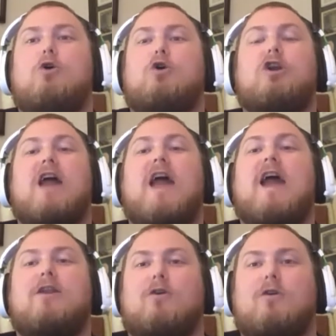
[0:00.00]
couldn't
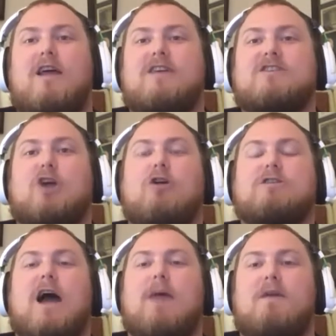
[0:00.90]
handle in, his
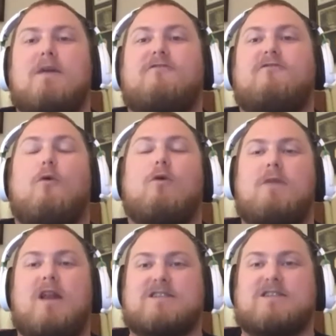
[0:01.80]
start time being four He's minutes